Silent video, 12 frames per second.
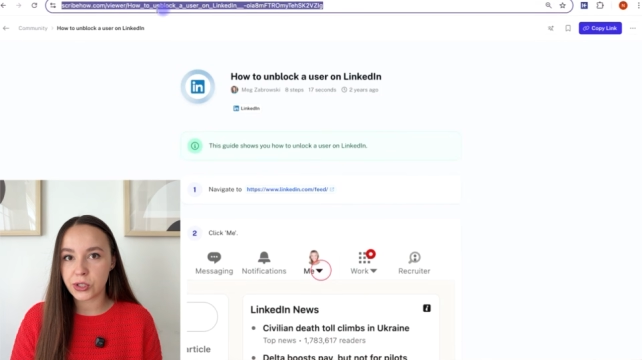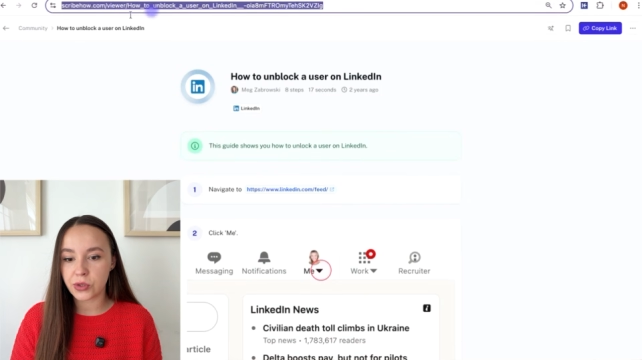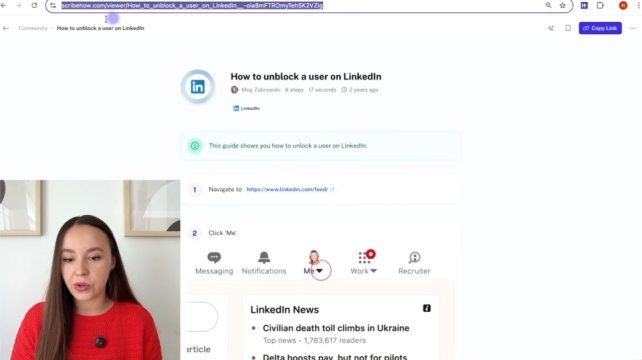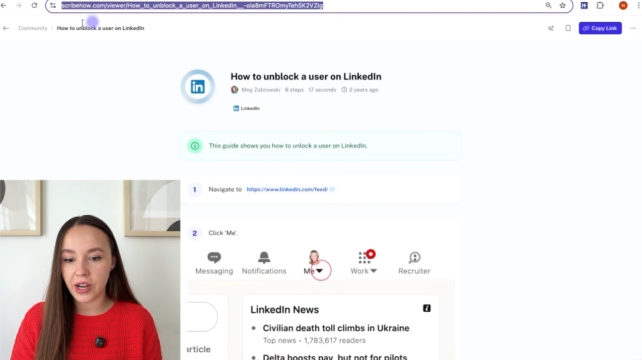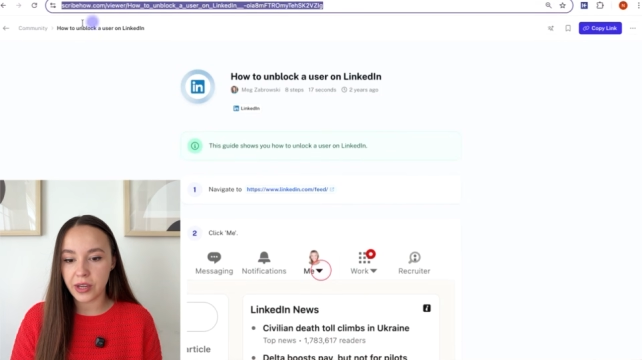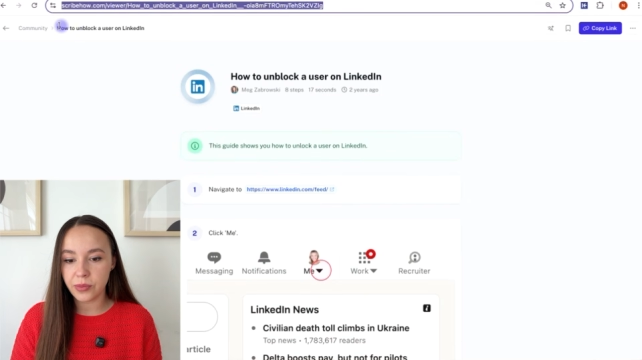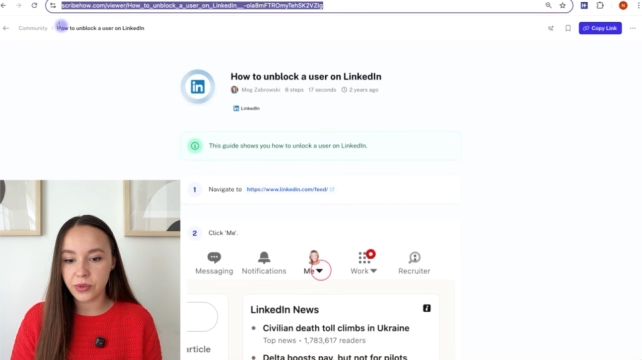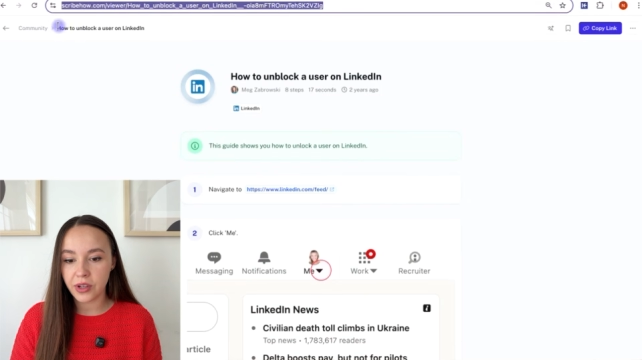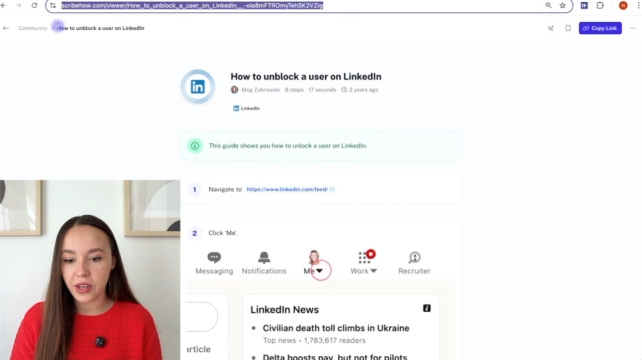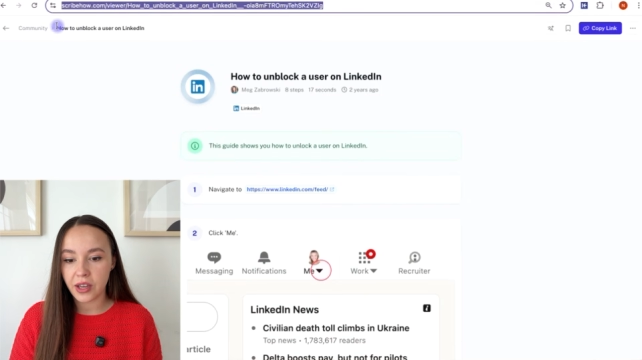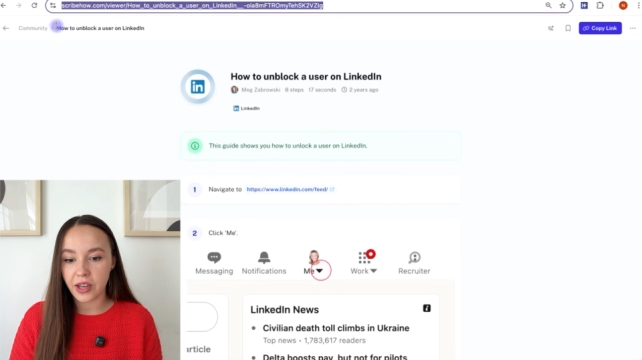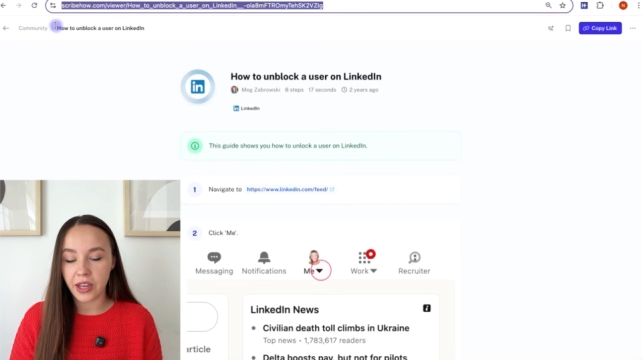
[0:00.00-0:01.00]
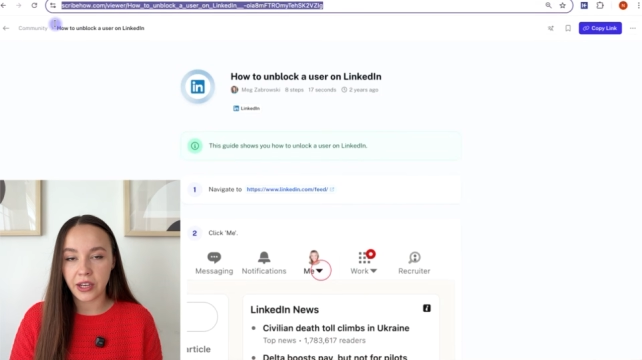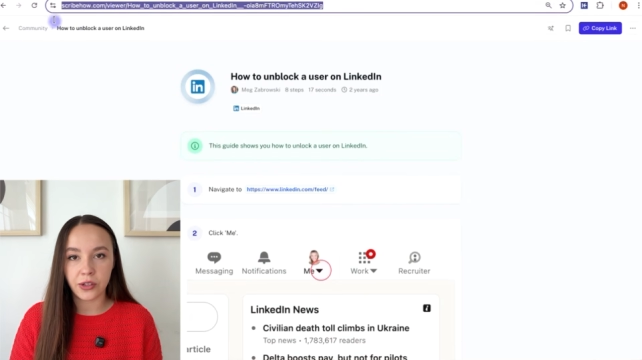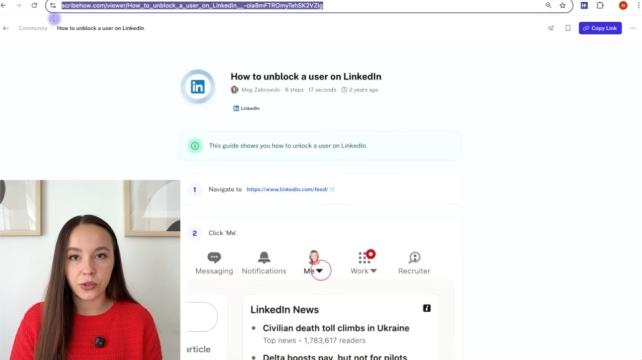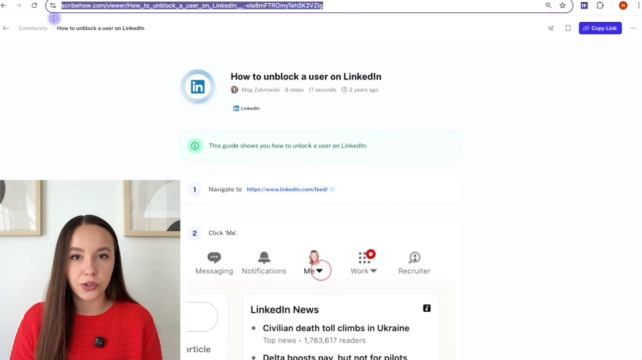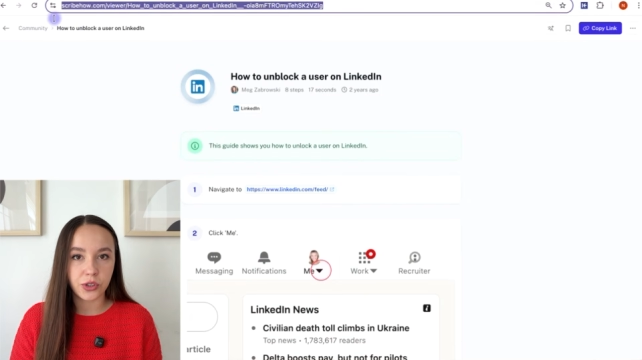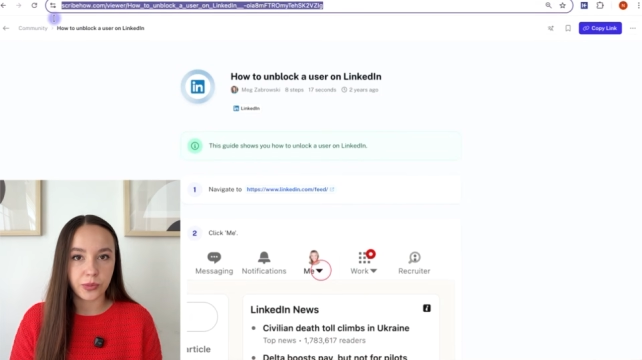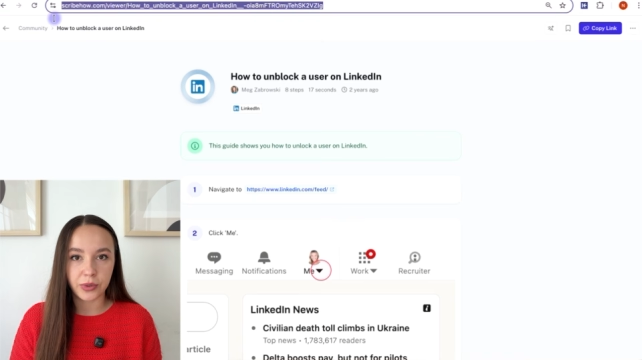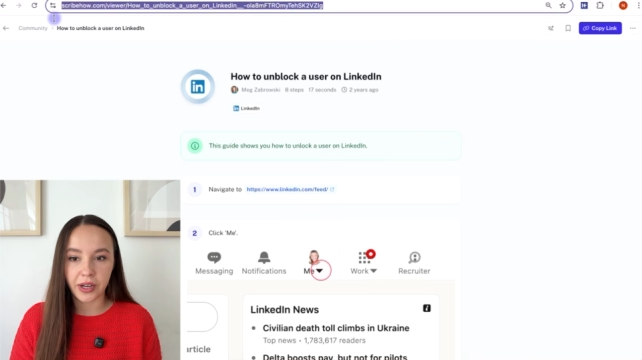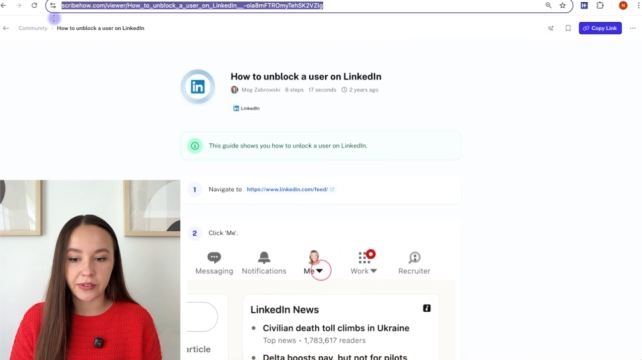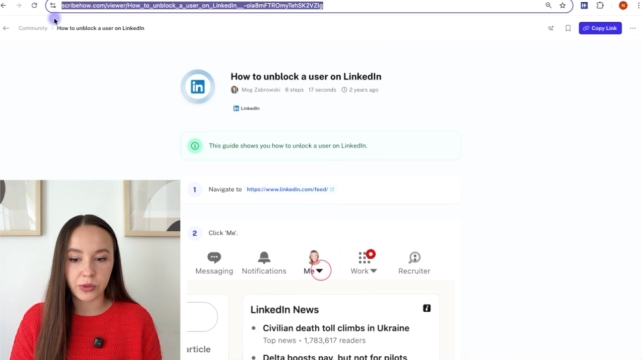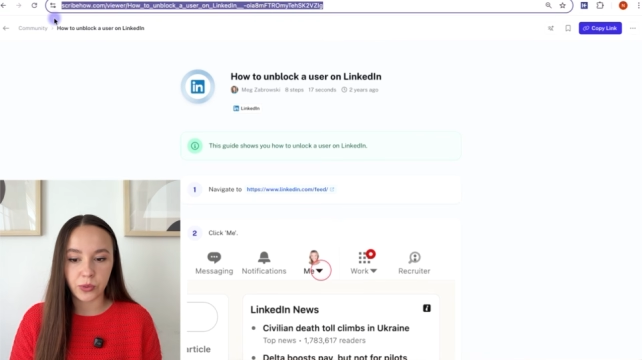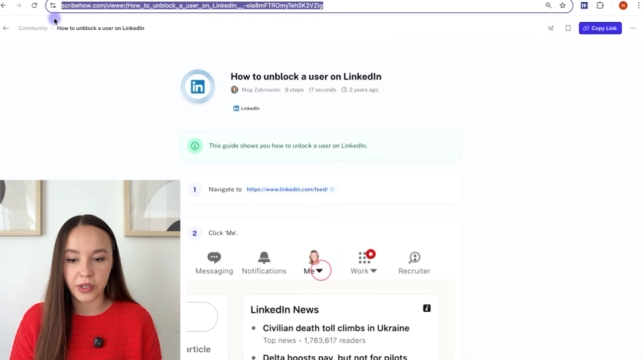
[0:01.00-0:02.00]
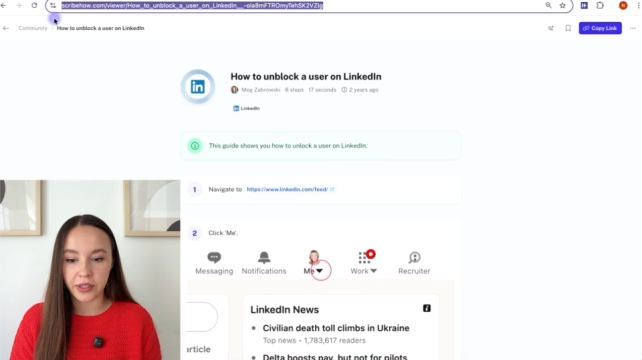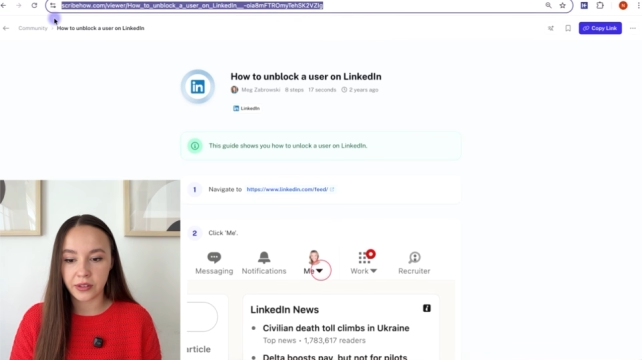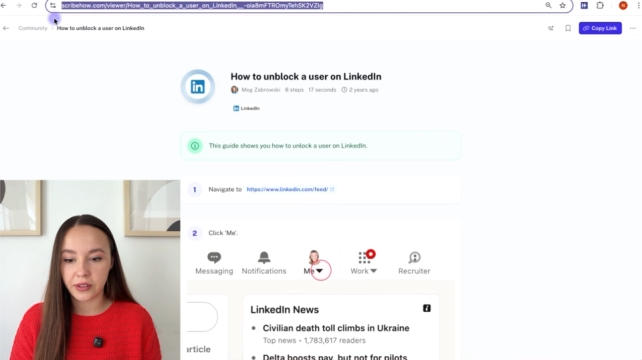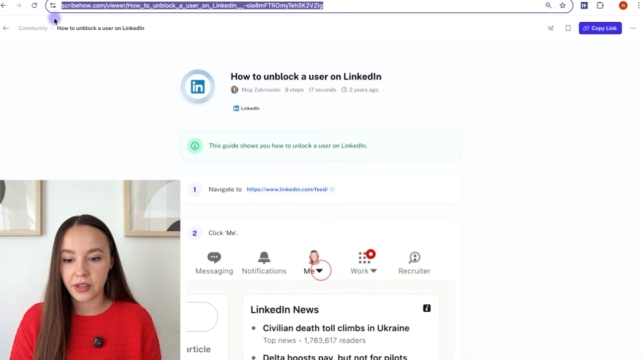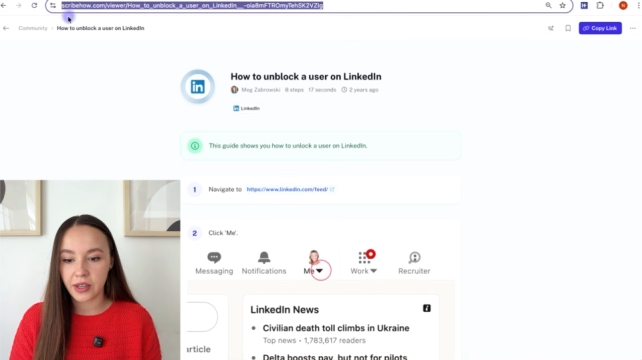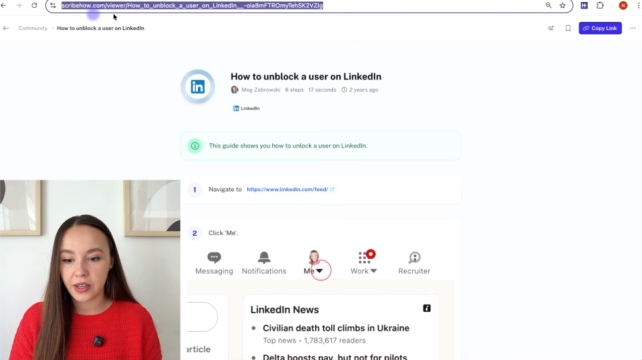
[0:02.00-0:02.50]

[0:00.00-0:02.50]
Scribe and not your private one.